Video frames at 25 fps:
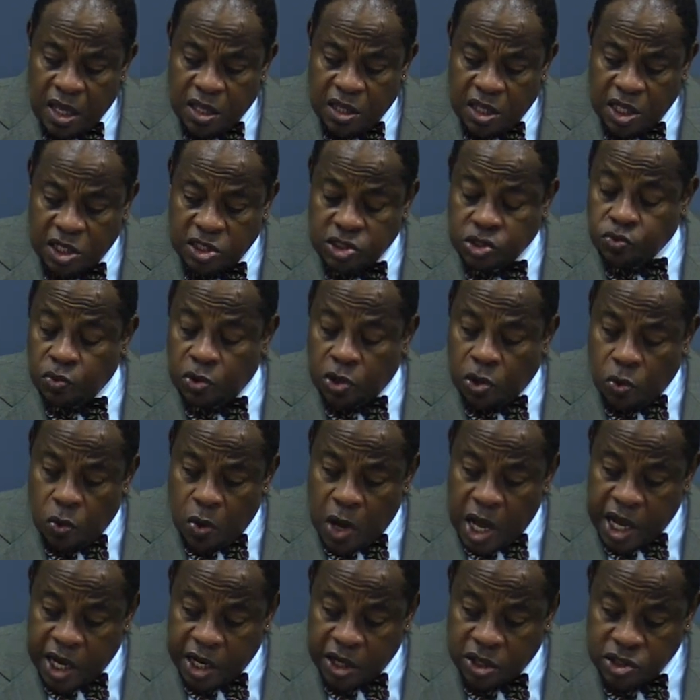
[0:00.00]
This
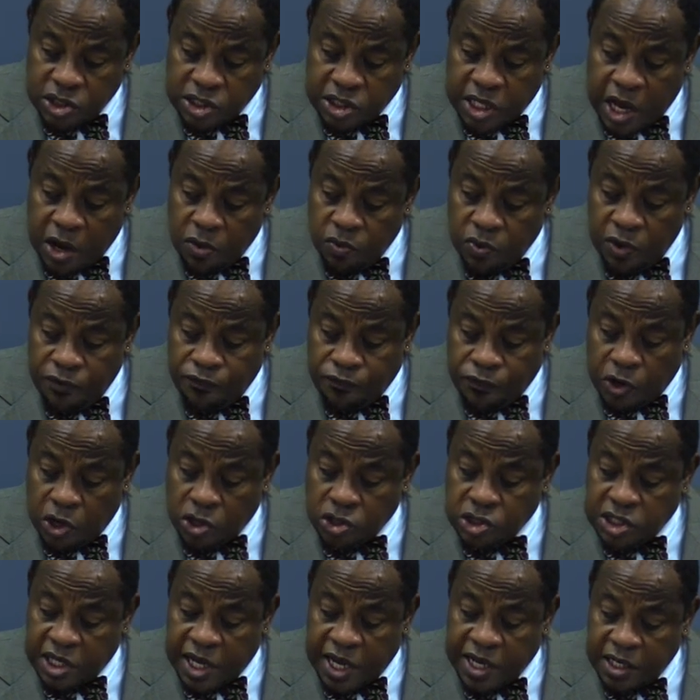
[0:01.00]
requires that we
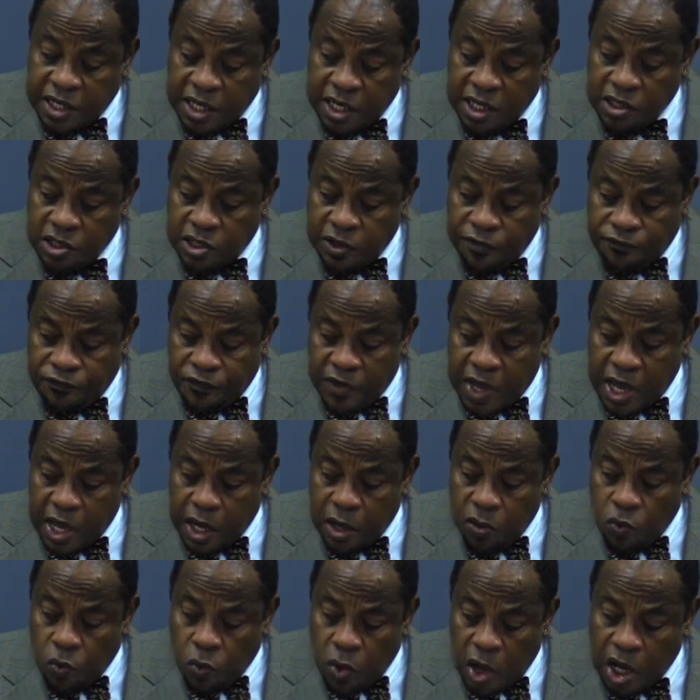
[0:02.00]
first
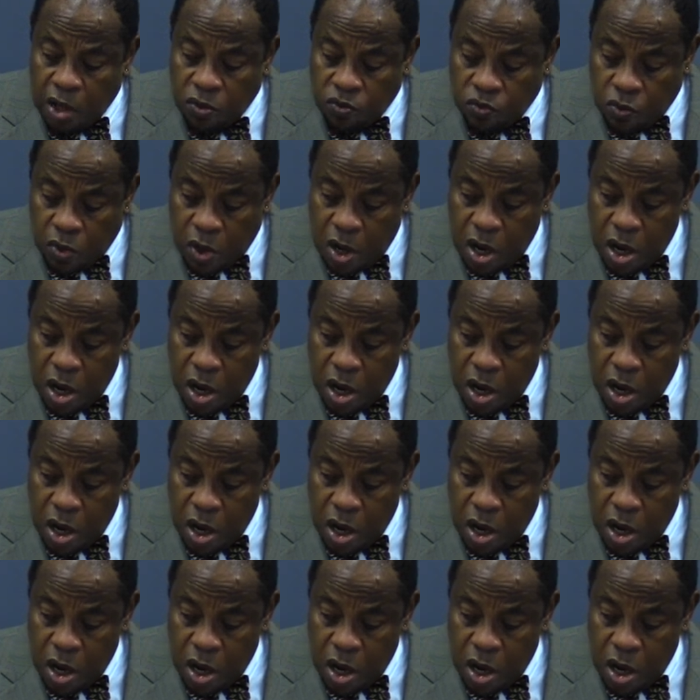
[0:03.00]
identify what